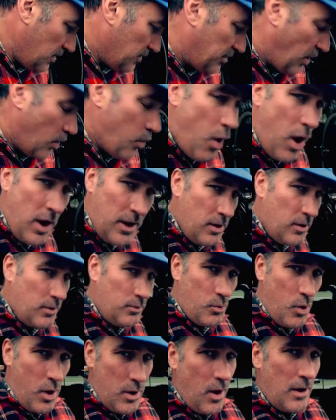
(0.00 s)
So why do
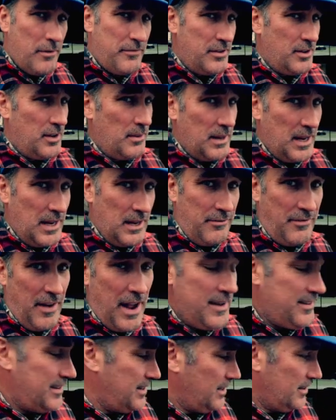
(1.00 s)
I feel I'm getting
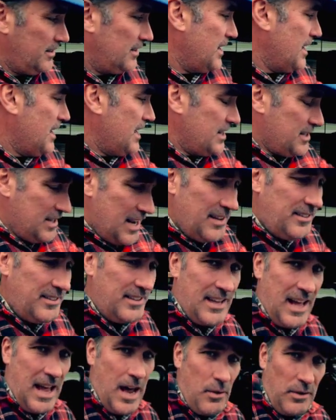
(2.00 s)
fancy? Because
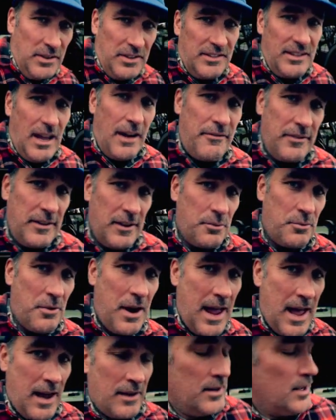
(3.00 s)
yesterday I was stuffing
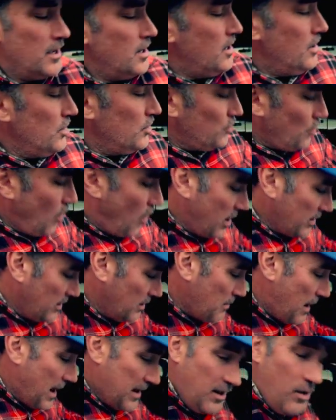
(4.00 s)
around trying
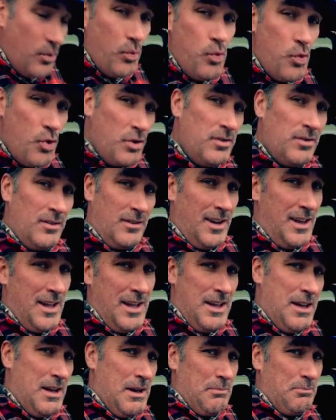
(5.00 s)
to make a wooden
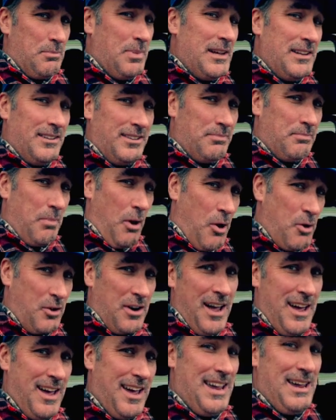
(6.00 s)

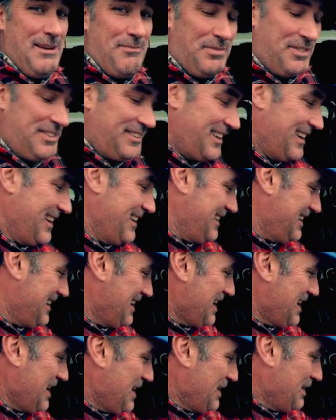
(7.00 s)
bespoke hipster
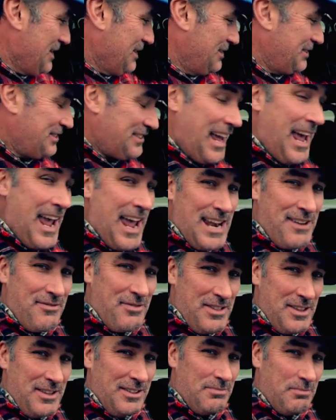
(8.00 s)
stand
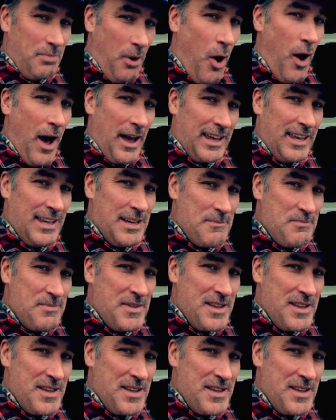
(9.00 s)
for this bike.